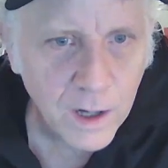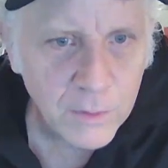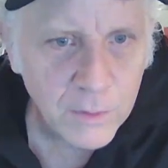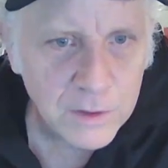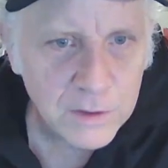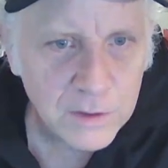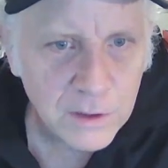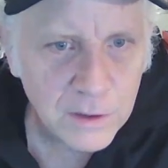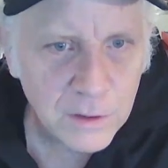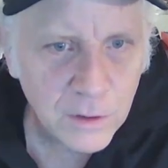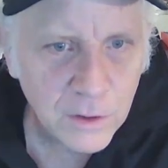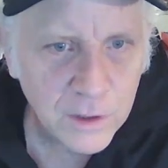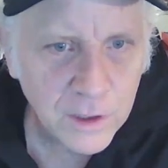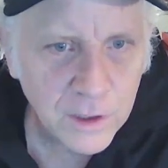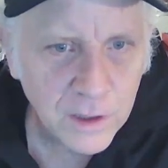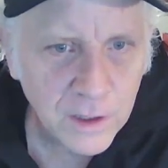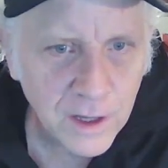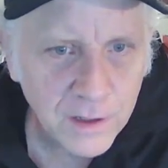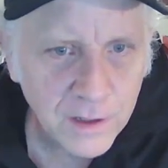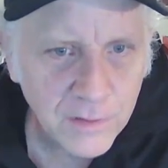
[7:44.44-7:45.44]
Why was the
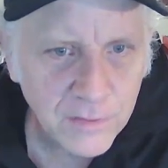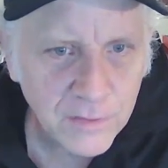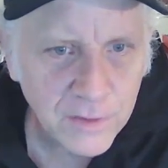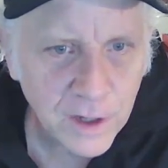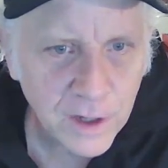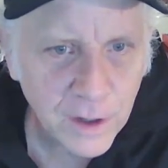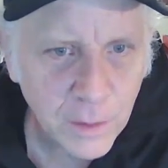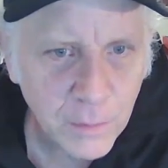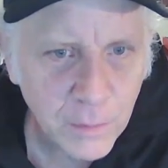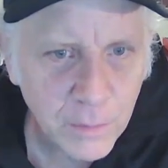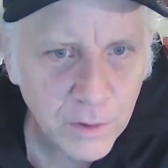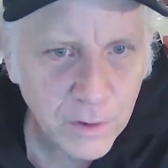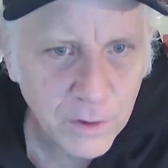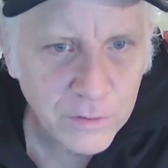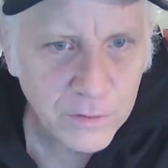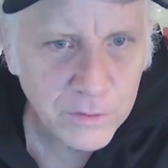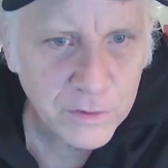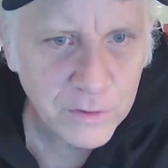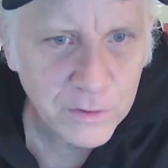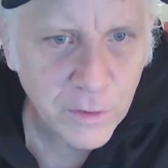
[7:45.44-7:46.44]
lookalike of Gail
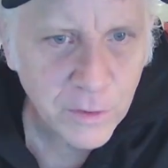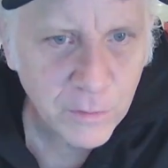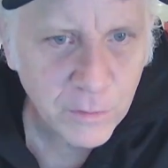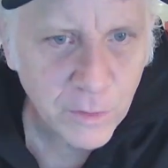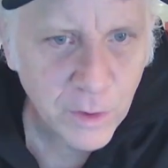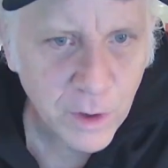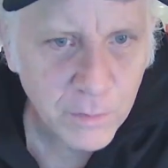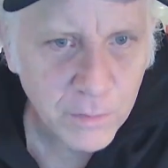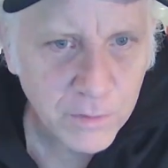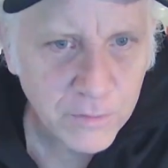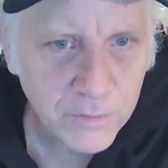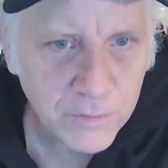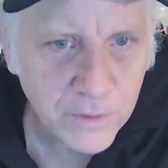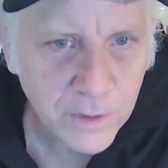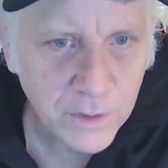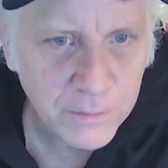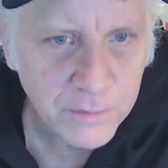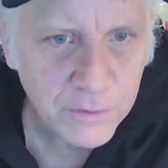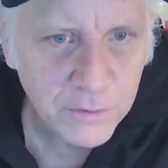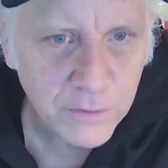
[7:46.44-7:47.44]
Burston on
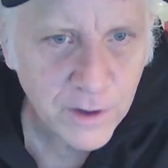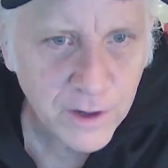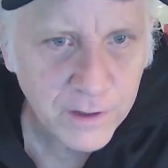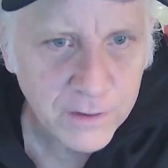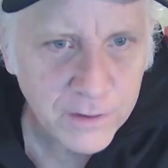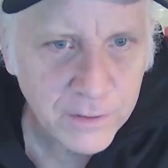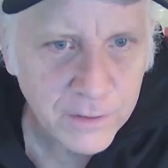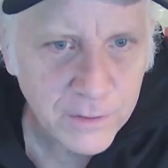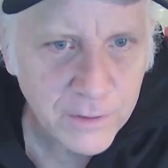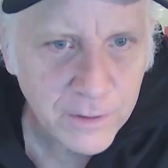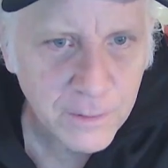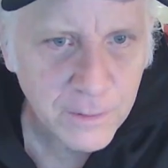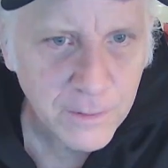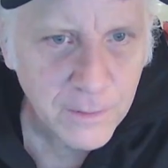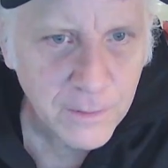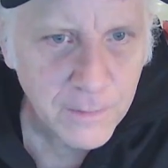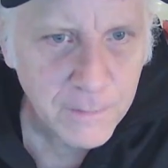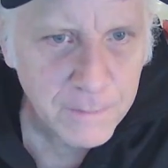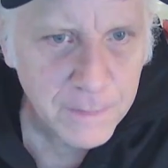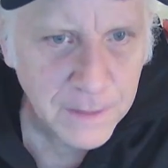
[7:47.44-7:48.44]
Robert Fripp's
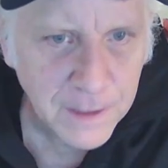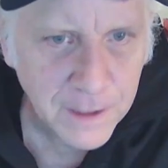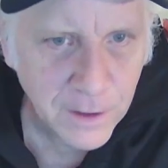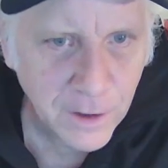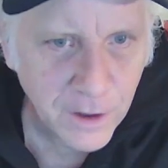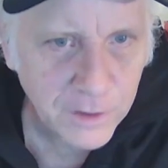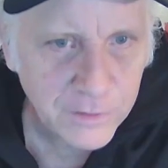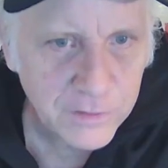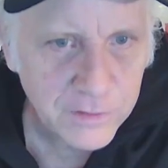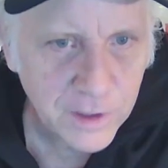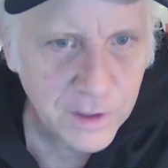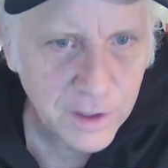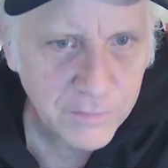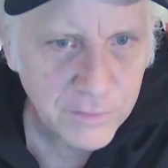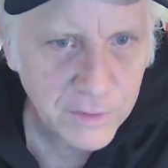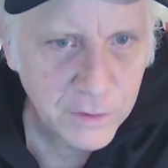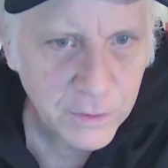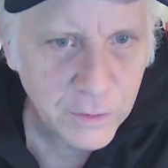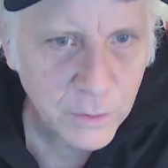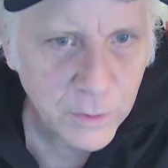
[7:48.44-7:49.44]
record, God
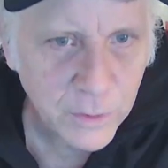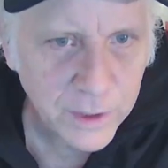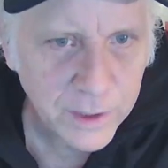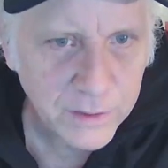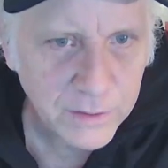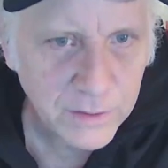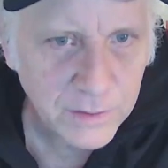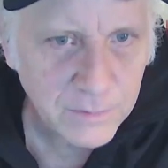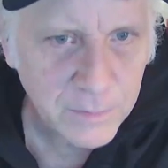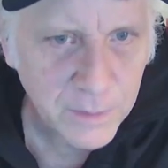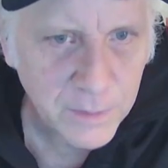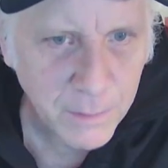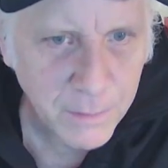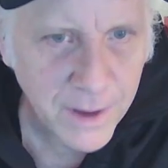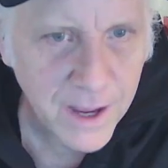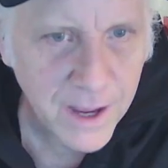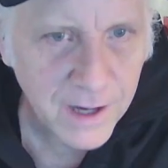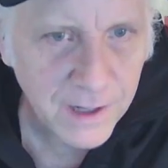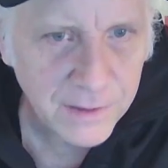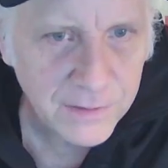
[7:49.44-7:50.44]
Save the Queen,
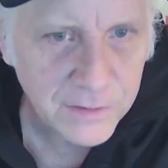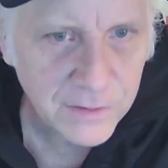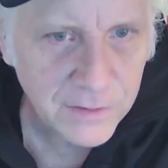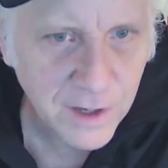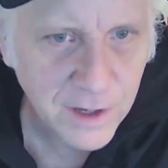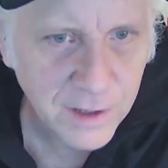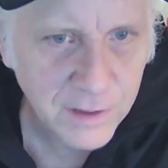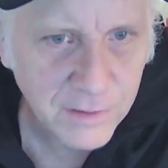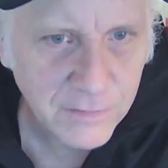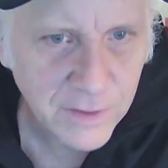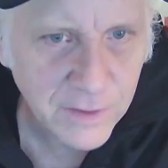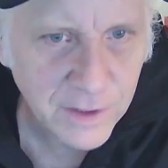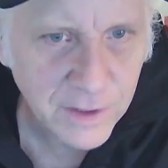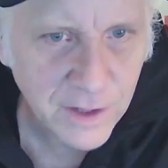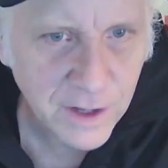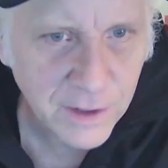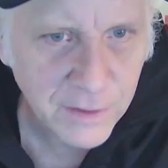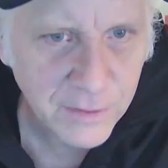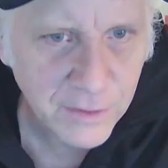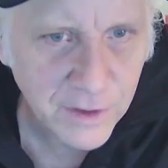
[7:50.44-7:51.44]
the backside
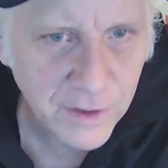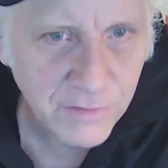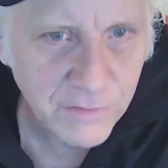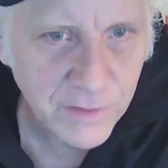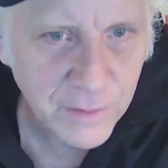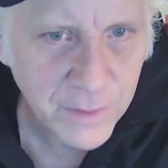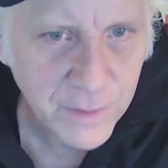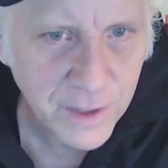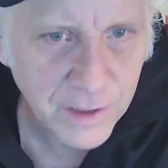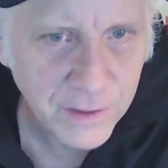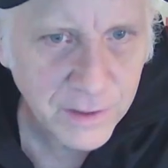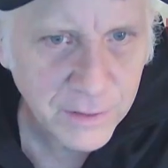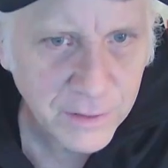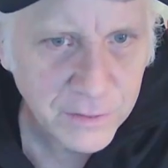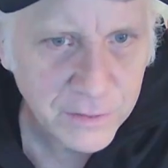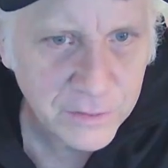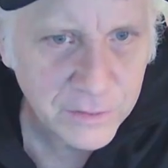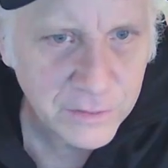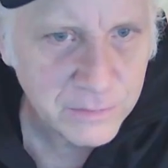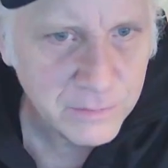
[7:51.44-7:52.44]
of it, Under Heavy
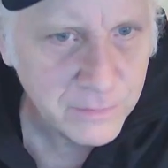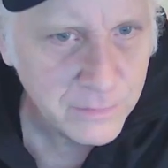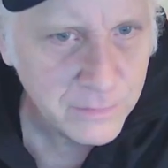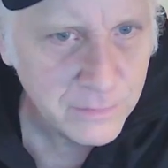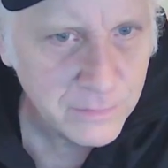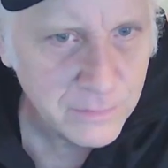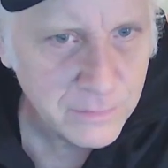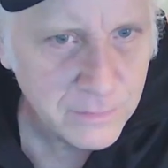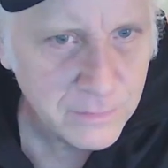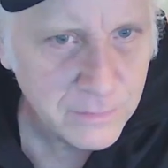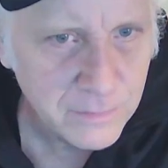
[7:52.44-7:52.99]
Manners?